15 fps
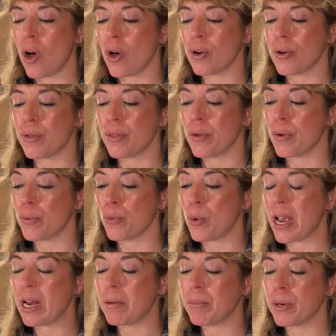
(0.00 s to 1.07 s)
honor the
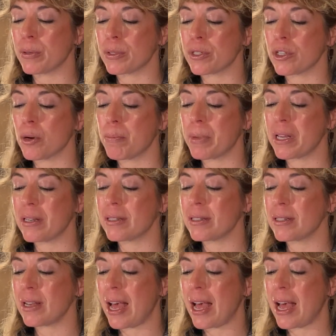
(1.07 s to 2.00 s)
rainbow serpent